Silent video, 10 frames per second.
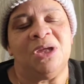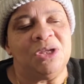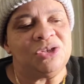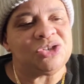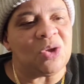
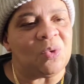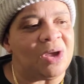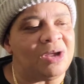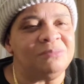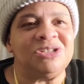So
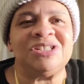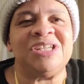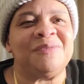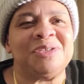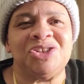um, just give
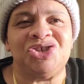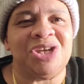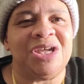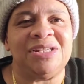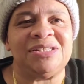us a
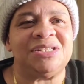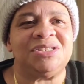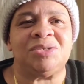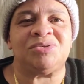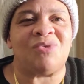chance and
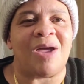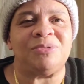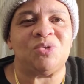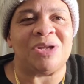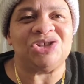subscribe to
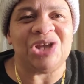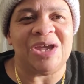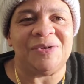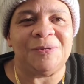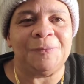our
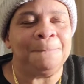channel,